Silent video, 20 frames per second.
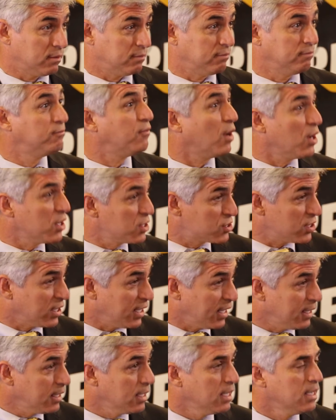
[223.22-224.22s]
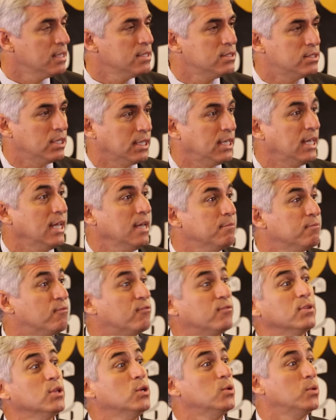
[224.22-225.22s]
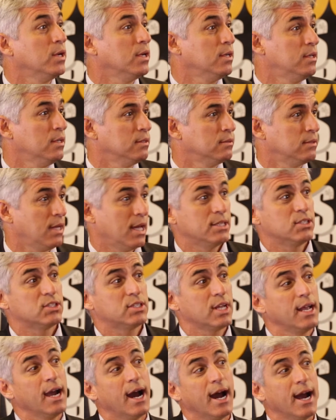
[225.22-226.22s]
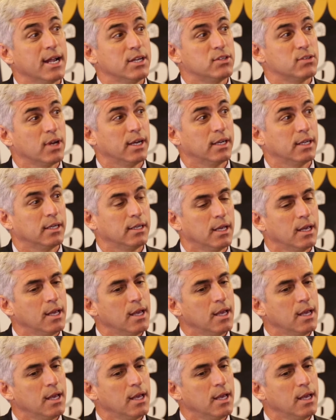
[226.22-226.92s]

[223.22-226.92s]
and functioning mm -hmm. to keep fluid and stay hydrated.